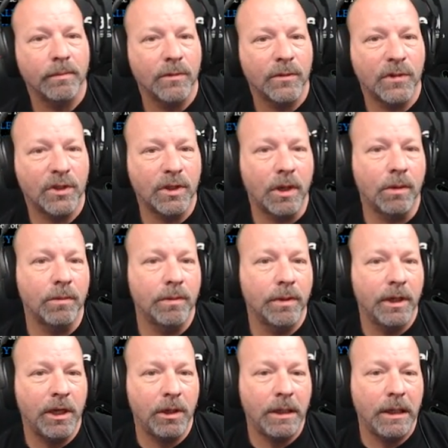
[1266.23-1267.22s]
so,
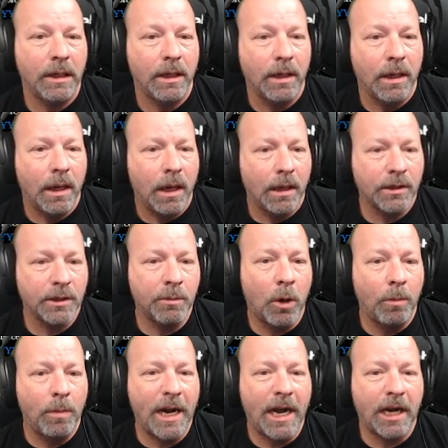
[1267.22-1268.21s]
it, a
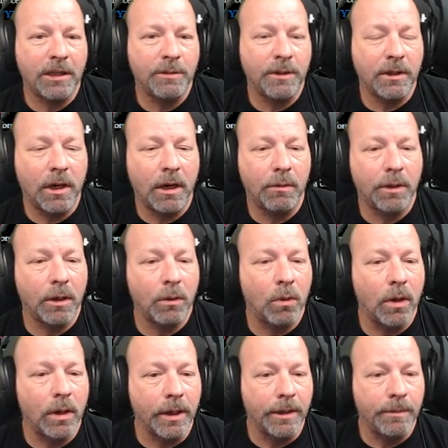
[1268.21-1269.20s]
small patch, but not what I
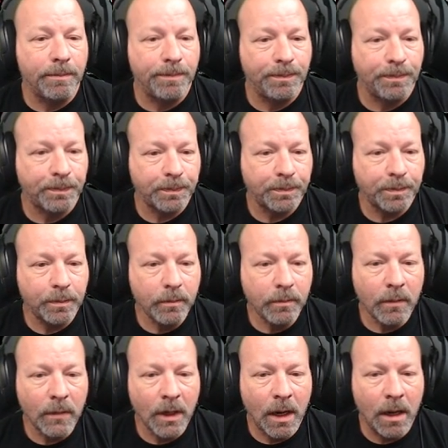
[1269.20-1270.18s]
wanted.
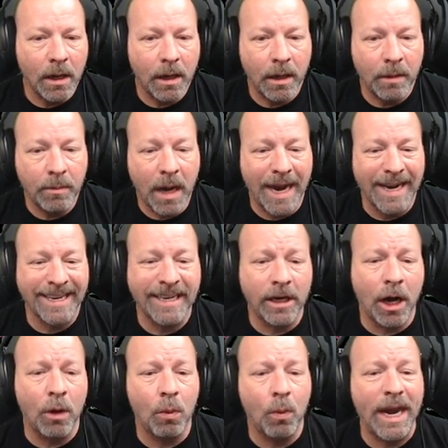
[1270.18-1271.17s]
Um, I
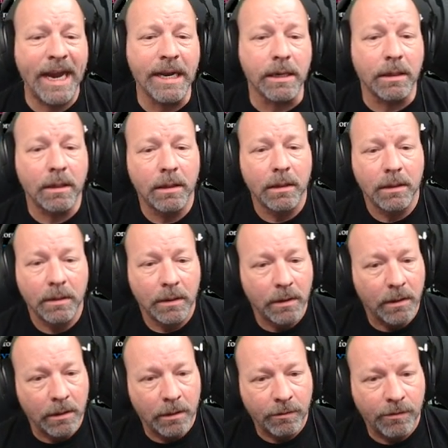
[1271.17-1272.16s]
cannot wait
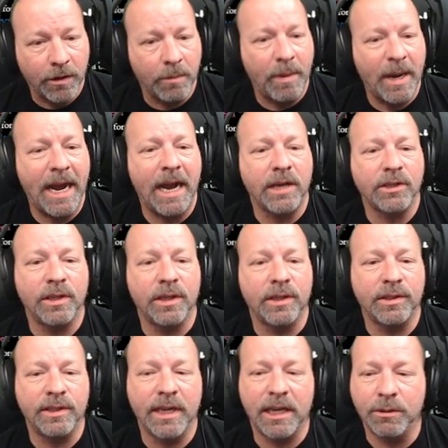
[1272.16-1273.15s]
for the patch
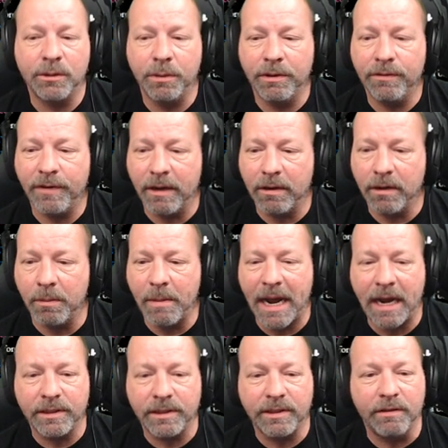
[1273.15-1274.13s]
that says we found a
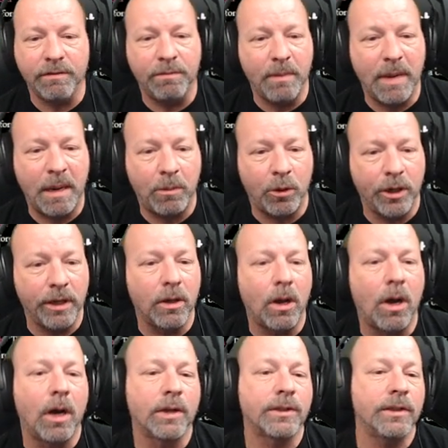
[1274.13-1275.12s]
massive memory
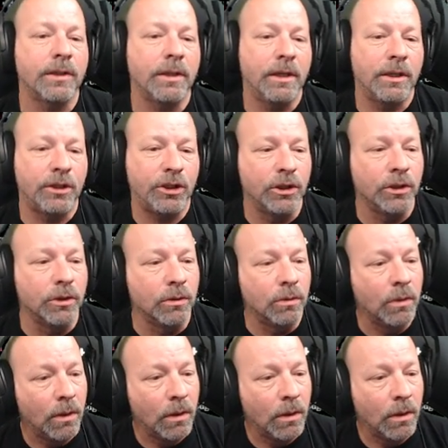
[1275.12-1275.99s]
loss issue